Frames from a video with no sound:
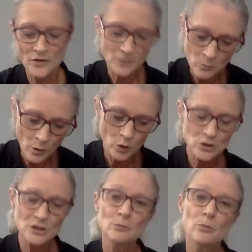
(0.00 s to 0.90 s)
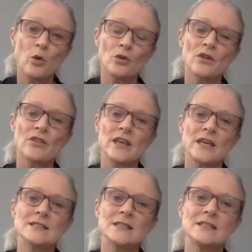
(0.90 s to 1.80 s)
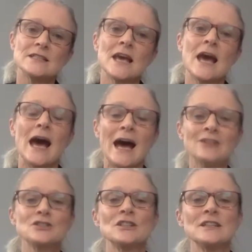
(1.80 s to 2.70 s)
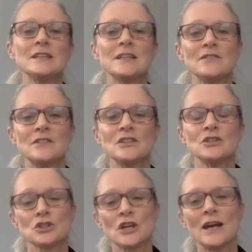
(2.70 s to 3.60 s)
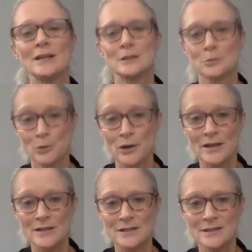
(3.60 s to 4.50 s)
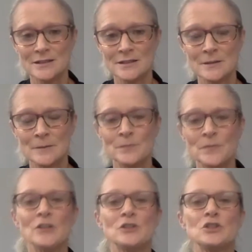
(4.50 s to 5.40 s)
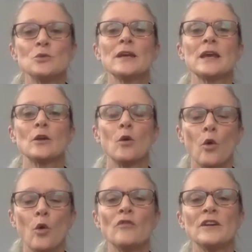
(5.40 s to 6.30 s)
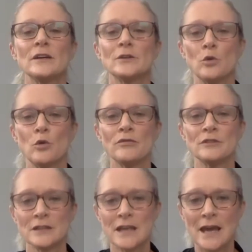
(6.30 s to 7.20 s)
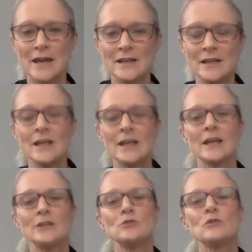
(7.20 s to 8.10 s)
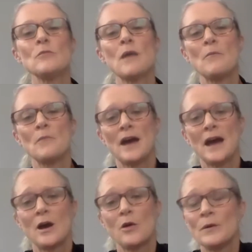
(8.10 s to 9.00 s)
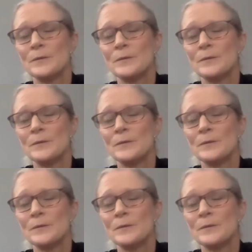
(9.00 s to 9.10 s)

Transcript: the most important things is actually giving your child practice and doing it over and over again. Can you remember how